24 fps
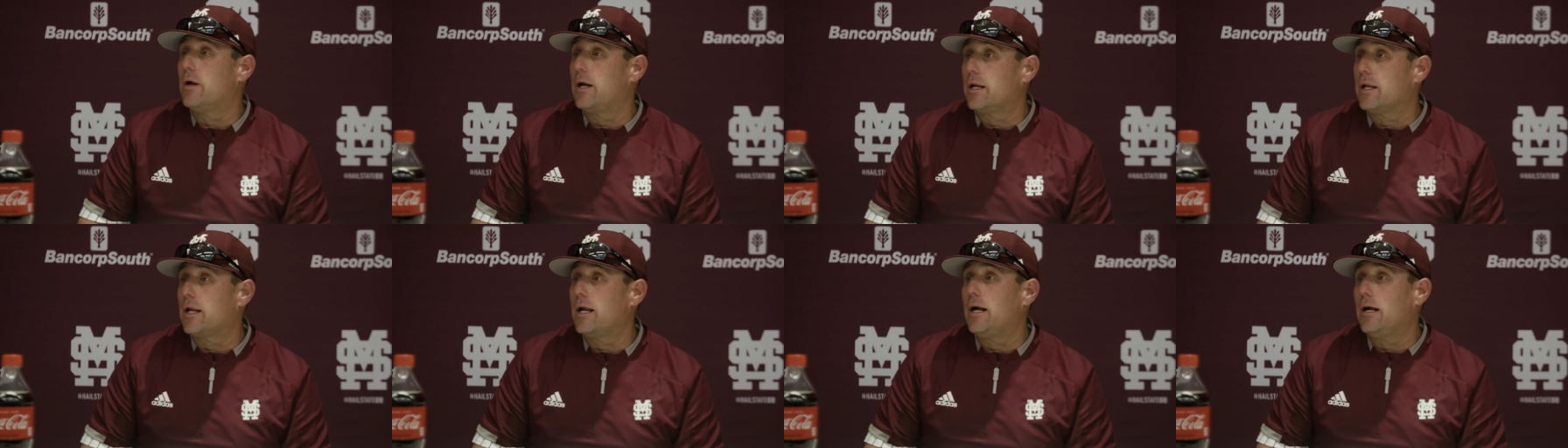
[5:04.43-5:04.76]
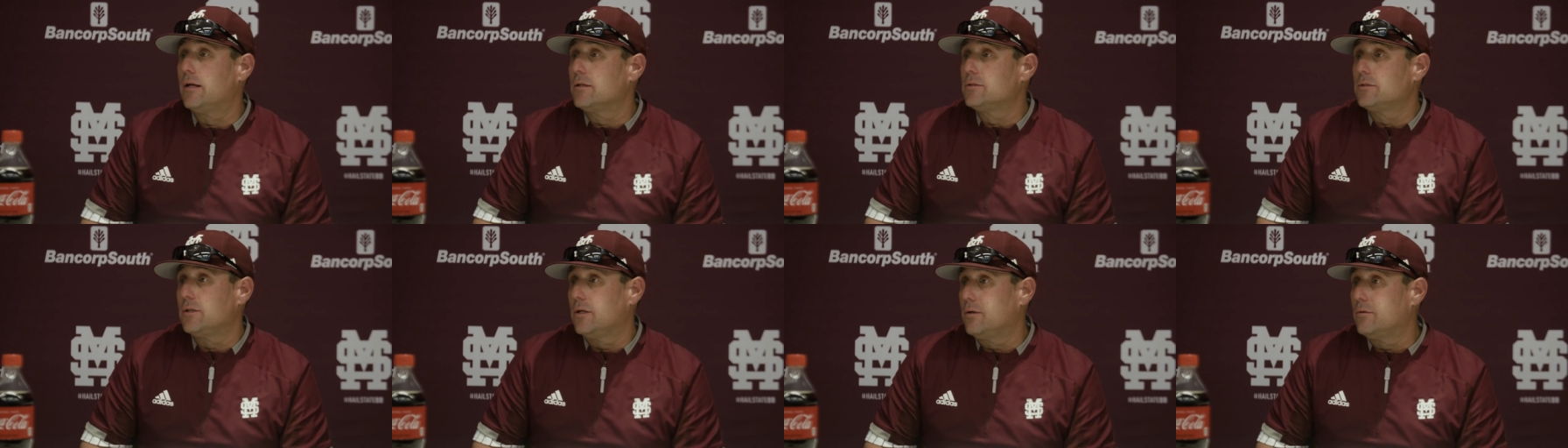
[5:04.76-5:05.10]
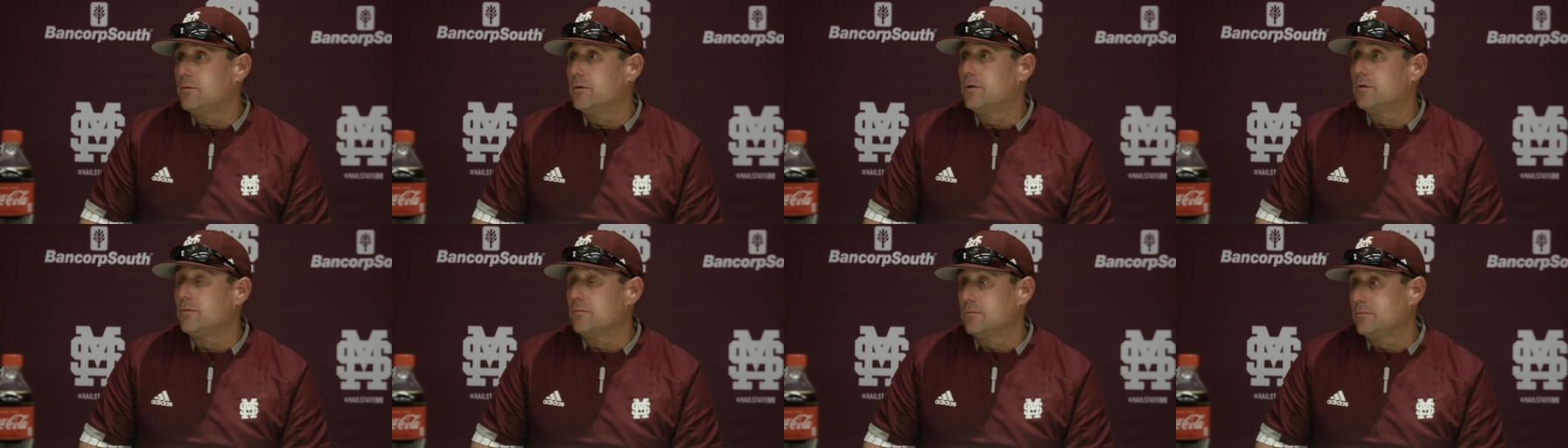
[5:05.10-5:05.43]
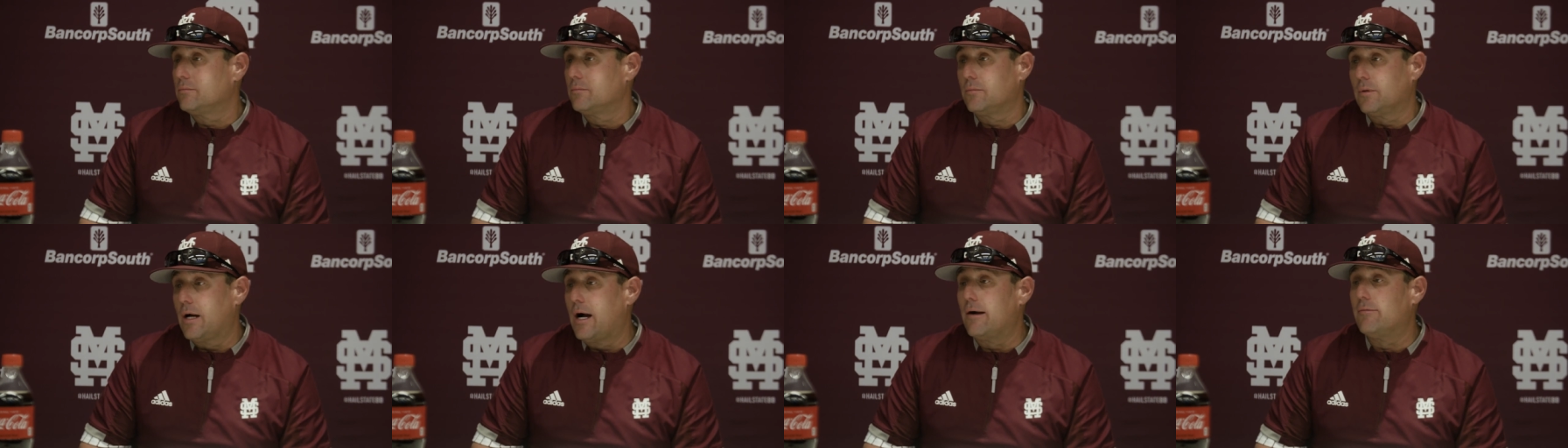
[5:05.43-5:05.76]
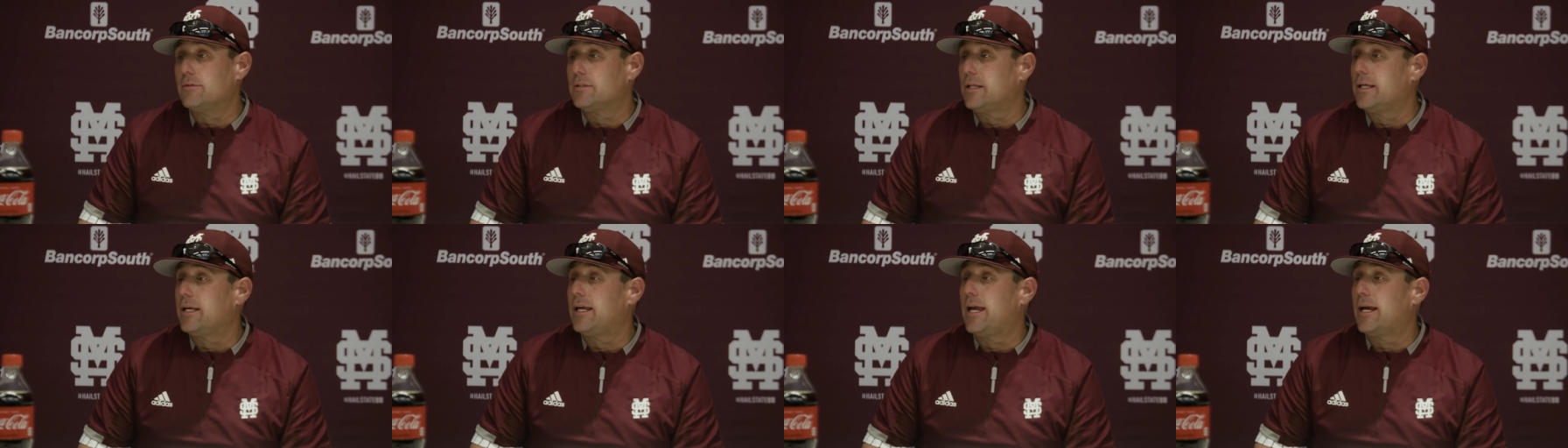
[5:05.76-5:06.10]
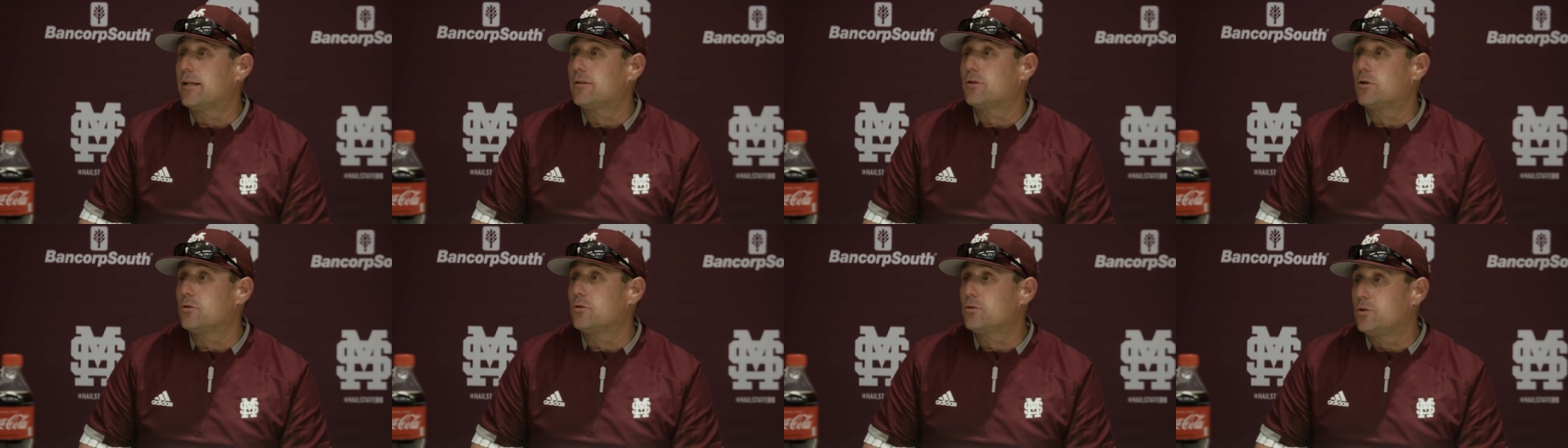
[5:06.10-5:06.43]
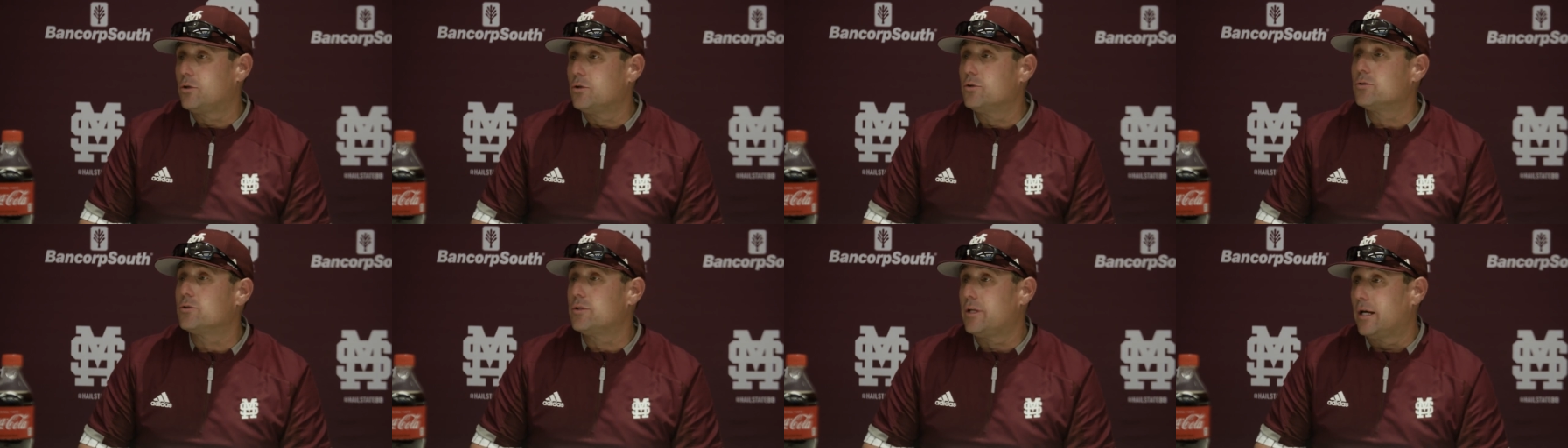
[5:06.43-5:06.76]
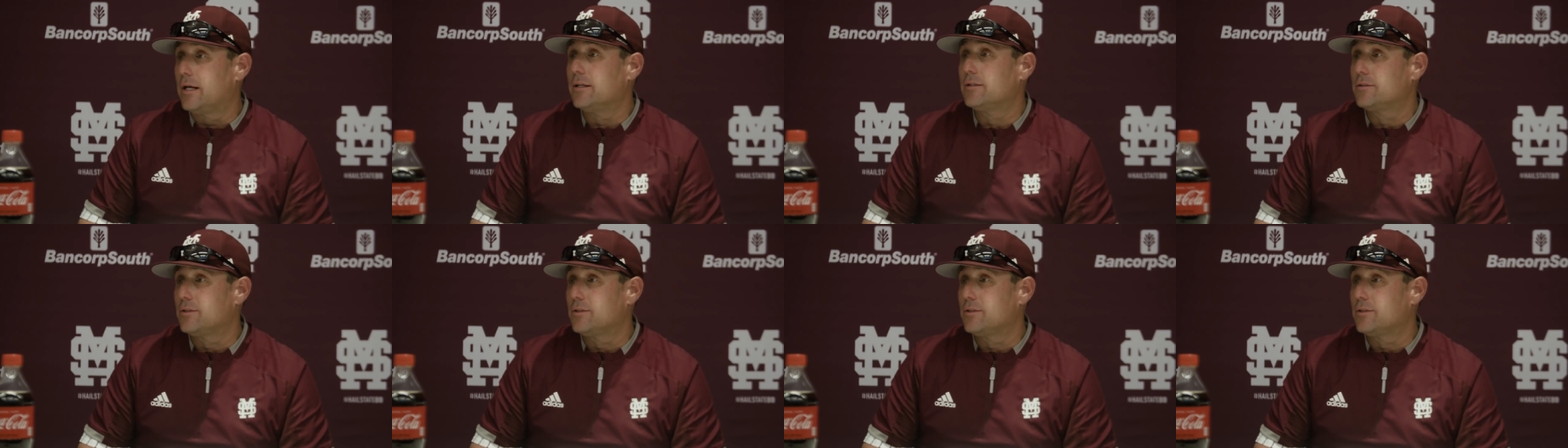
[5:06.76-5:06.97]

right now. So we're obviously can't throw Tuesday.